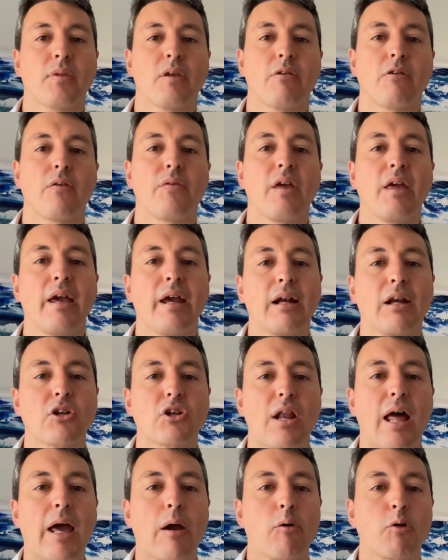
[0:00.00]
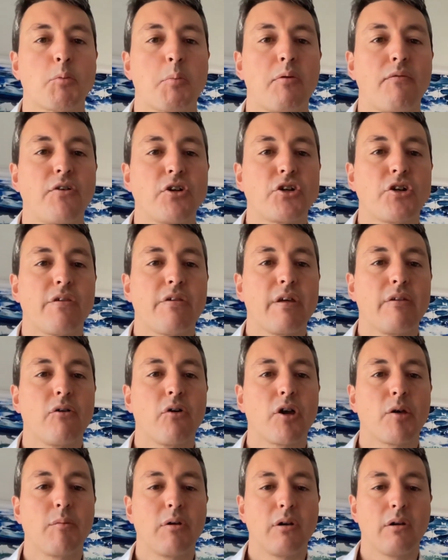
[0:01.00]
So the English language proficiency
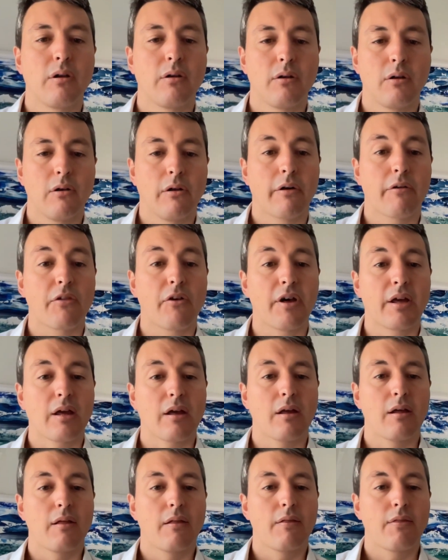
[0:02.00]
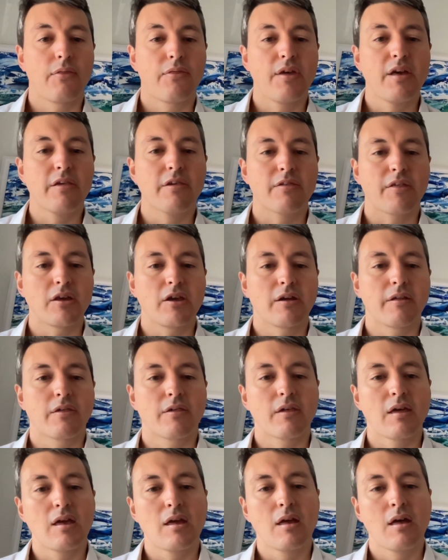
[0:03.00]
document looks like this, that you can
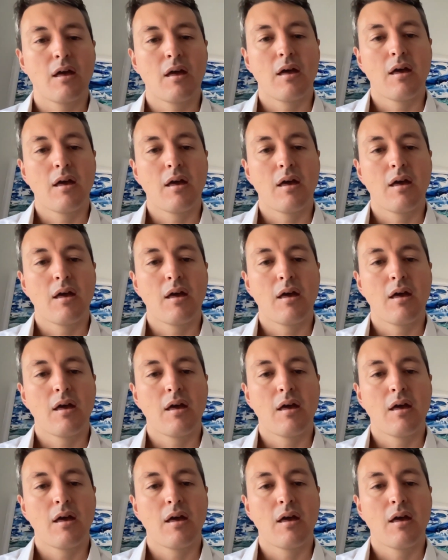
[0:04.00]
see,